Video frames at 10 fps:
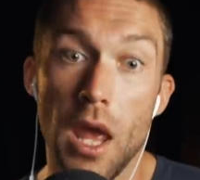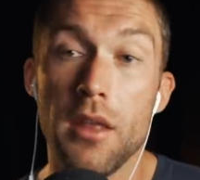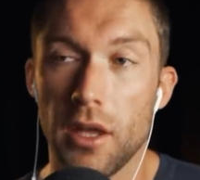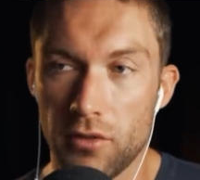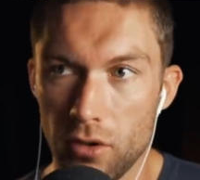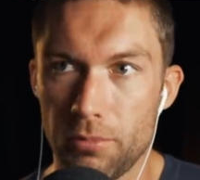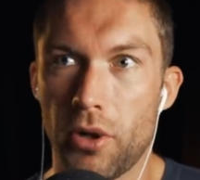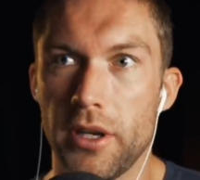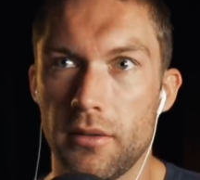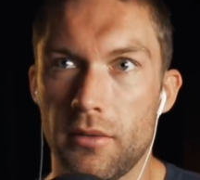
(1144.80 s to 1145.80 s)
That's a good
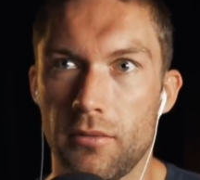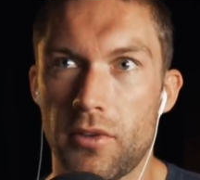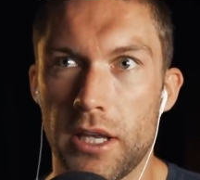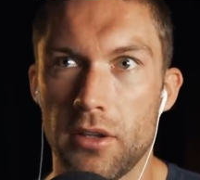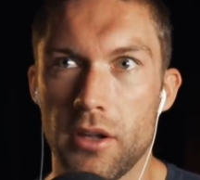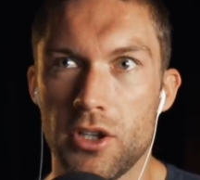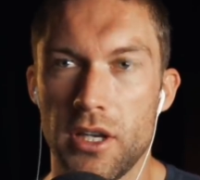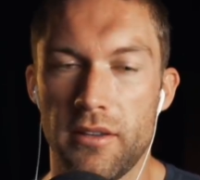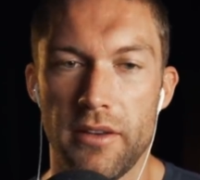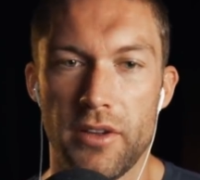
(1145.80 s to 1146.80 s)
point. Technology
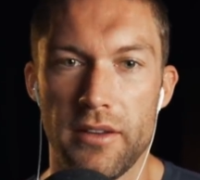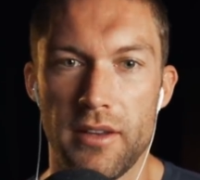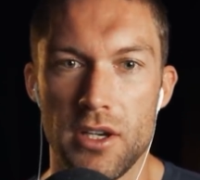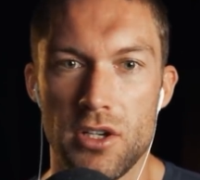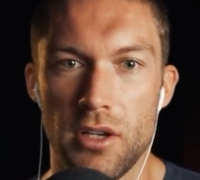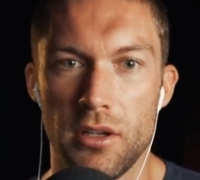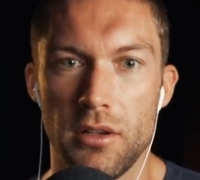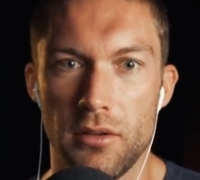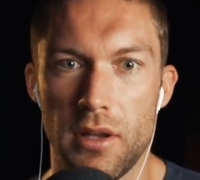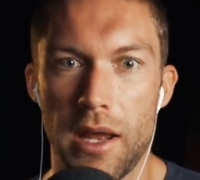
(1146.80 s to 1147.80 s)
and civilization
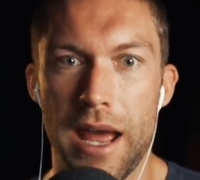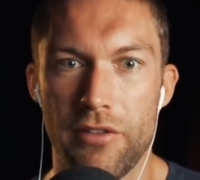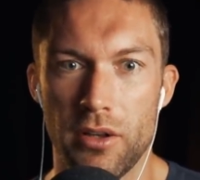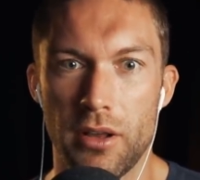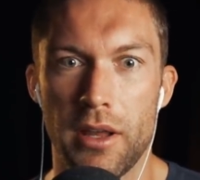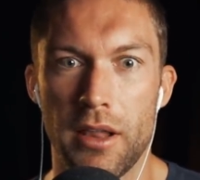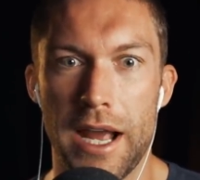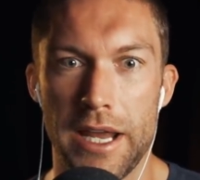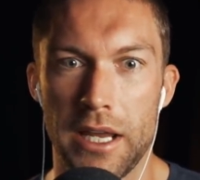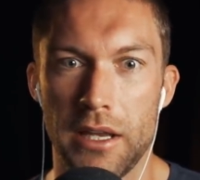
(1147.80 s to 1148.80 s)
have a
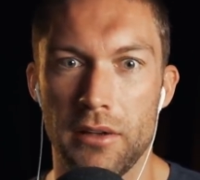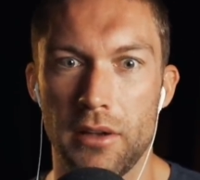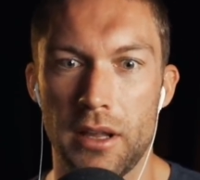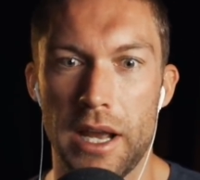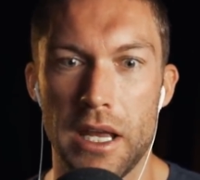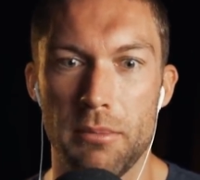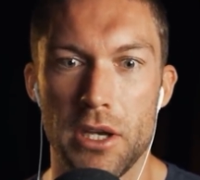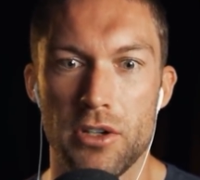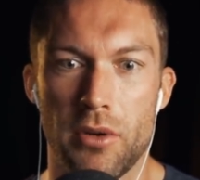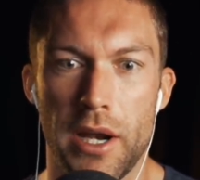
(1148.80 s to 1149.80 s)
lagging
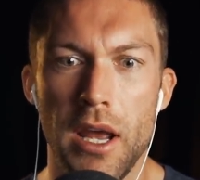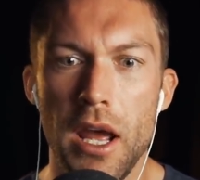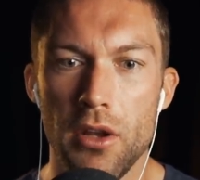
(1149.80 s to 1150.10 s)
measure, right?